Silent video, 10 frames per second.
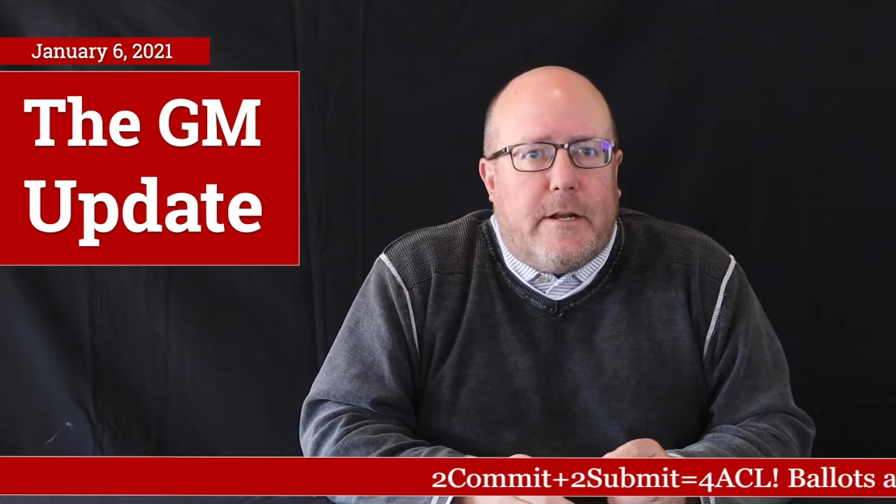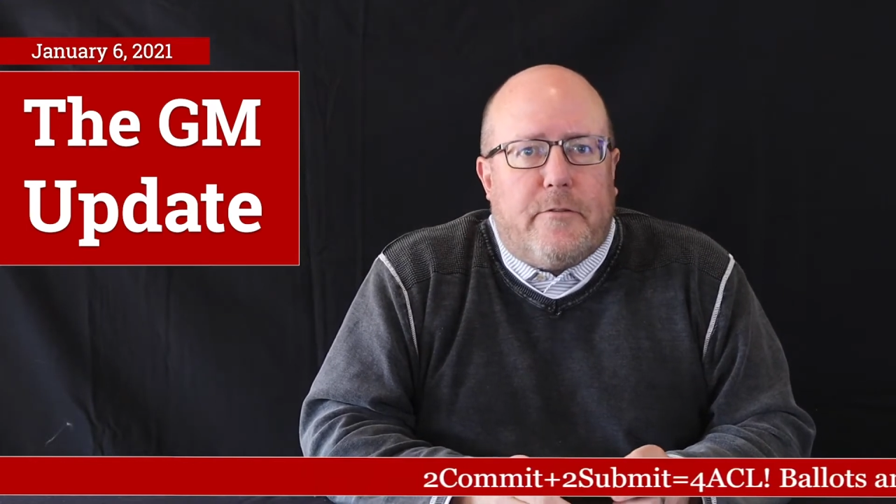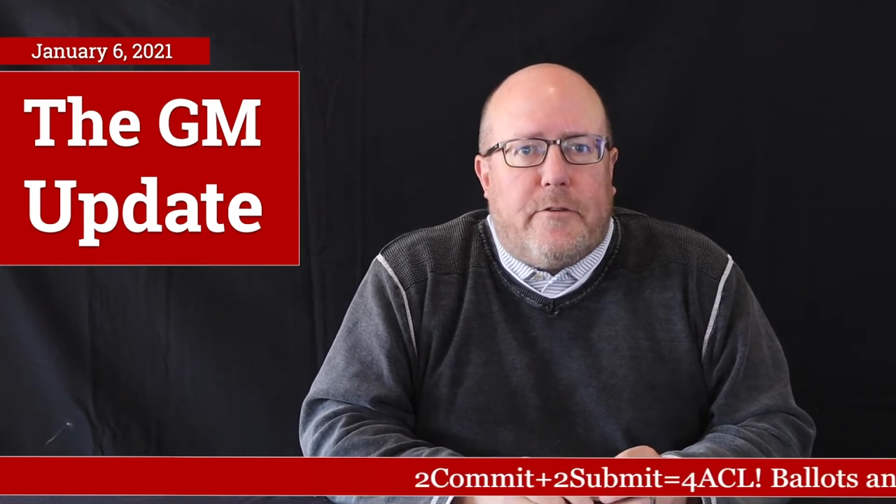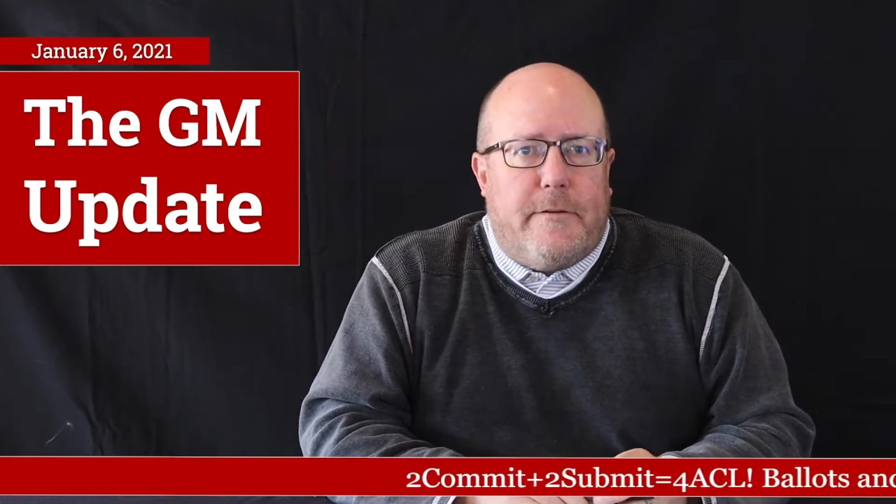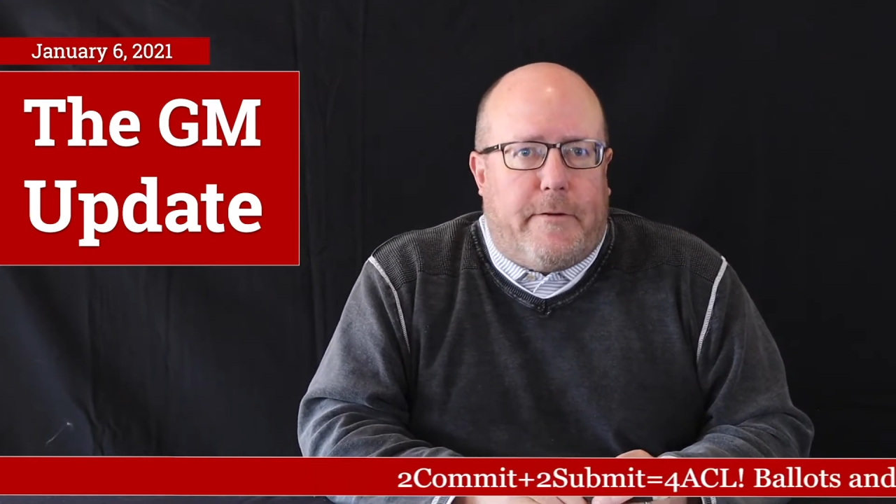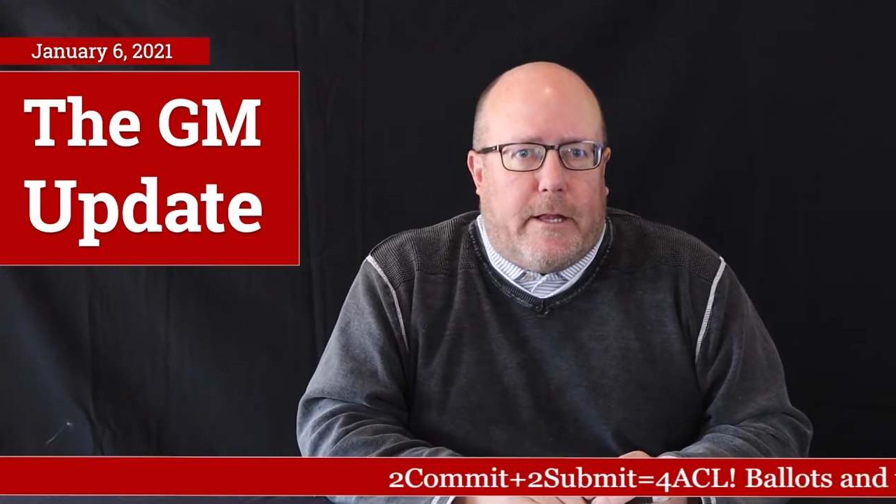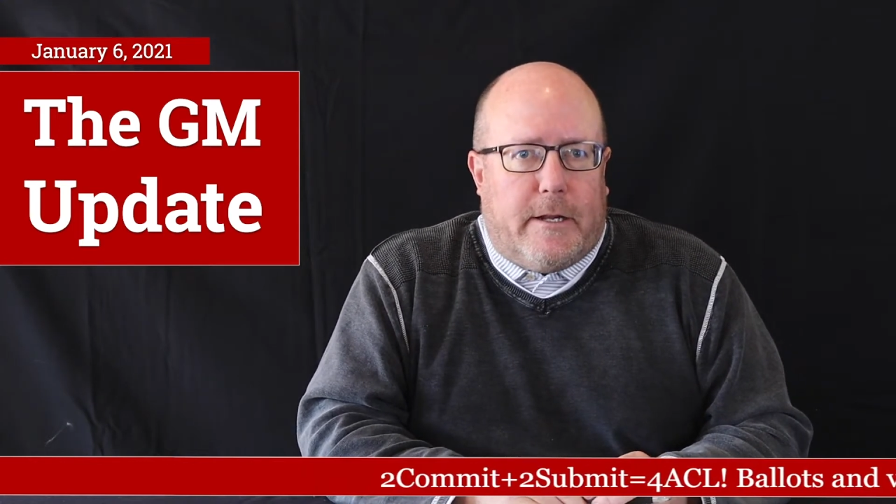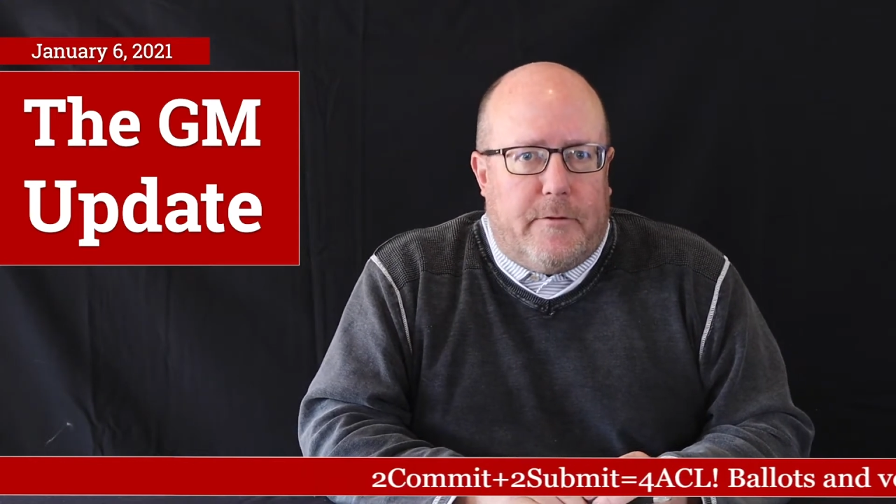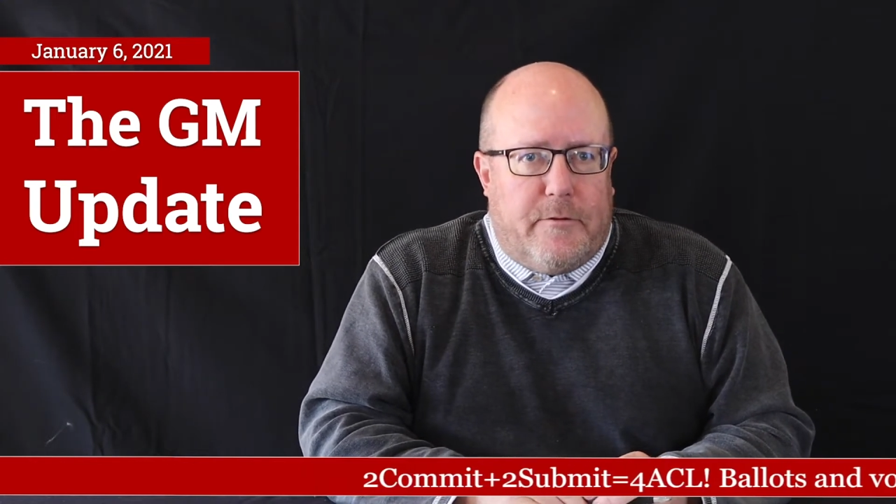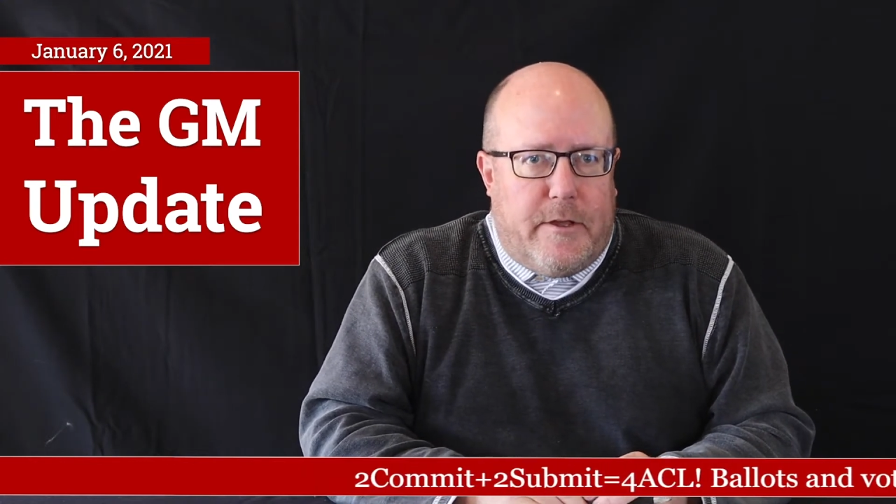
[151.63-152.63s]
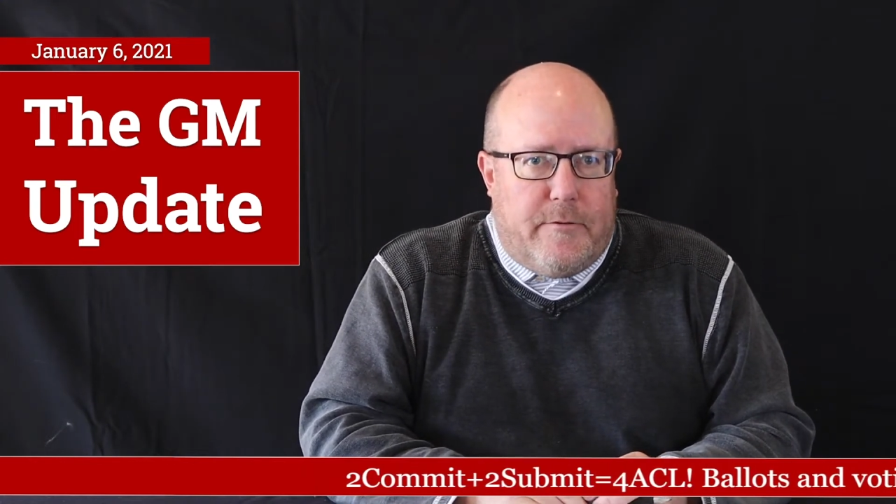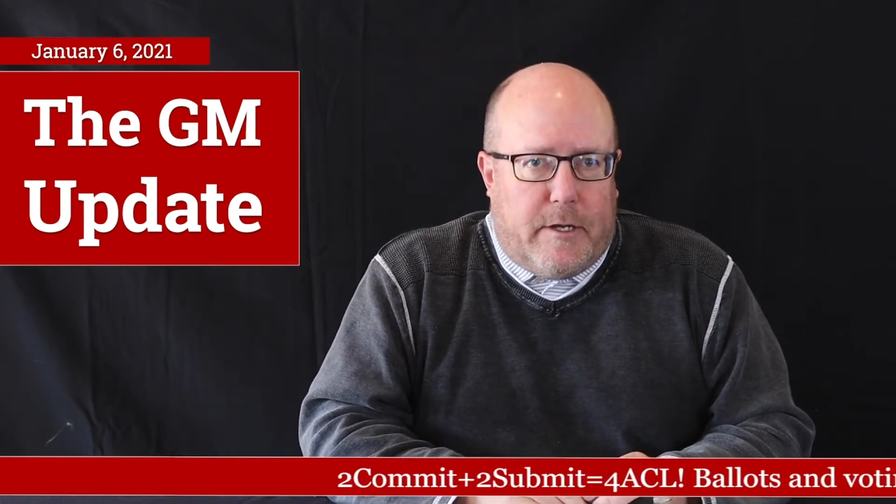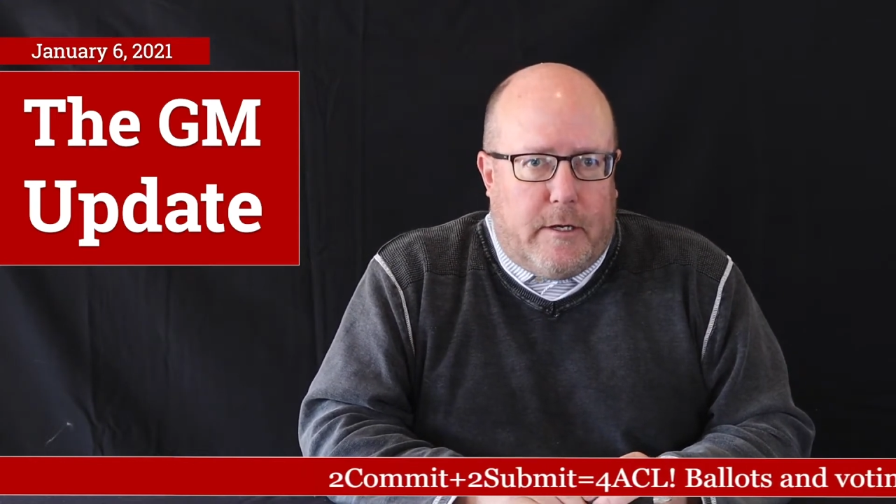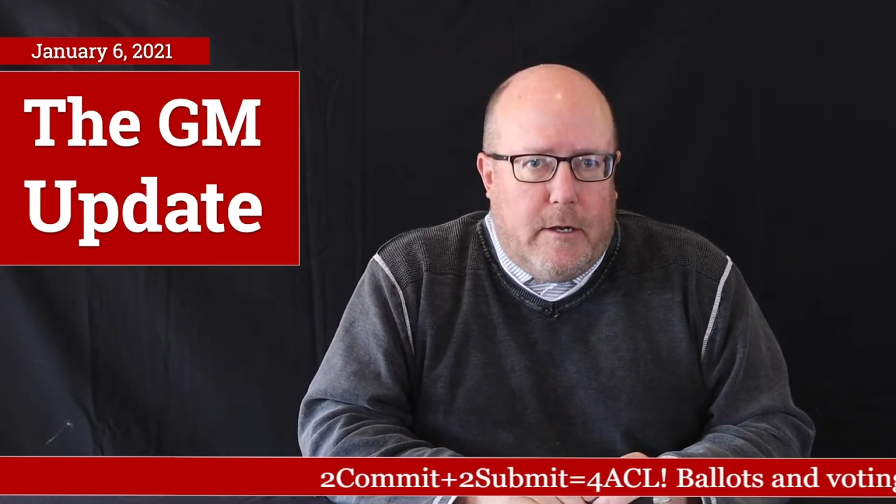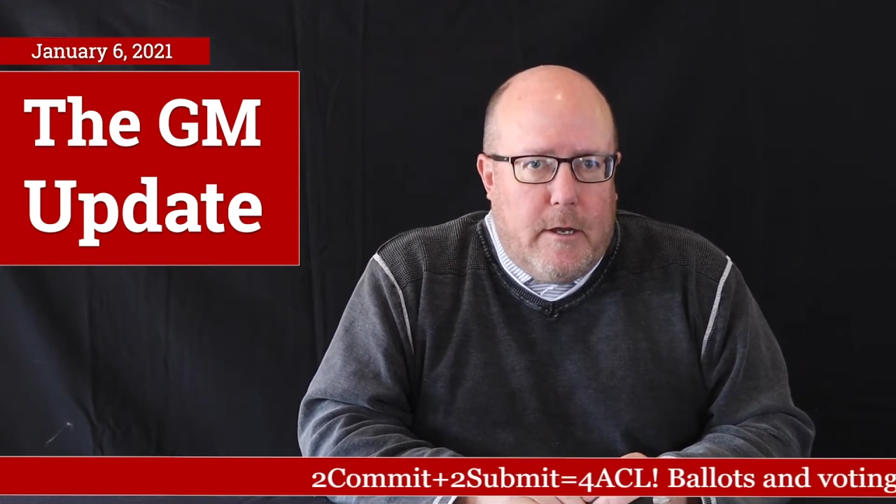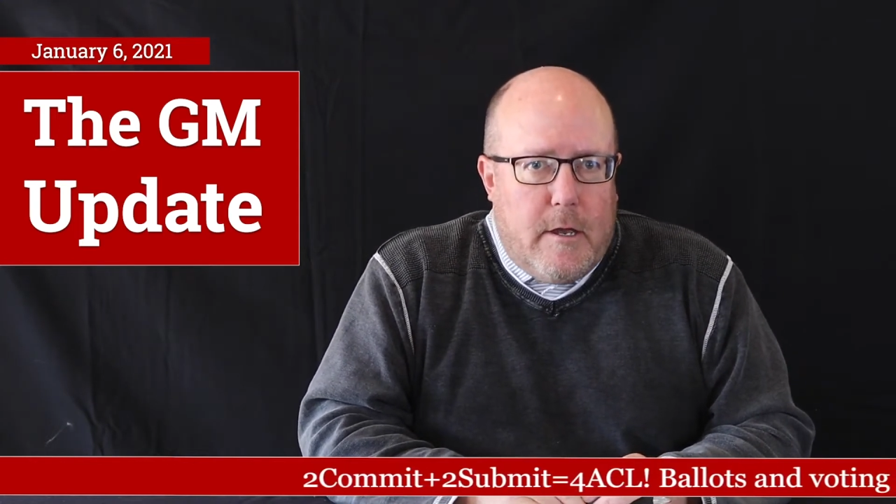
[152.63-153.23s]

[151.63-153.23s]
and a safe holiday season.